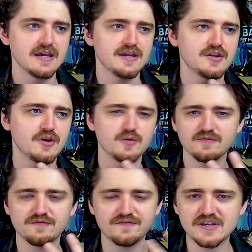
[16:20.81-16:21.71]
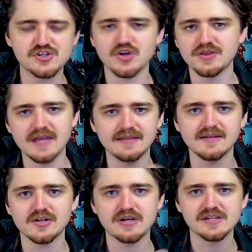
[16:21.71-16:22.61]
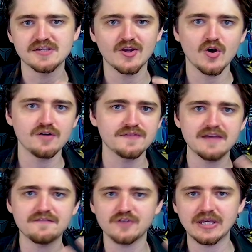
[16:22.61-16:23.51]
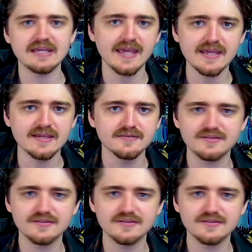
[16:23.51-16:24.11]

you know, vision that Dick Grayson got of their freaking kid.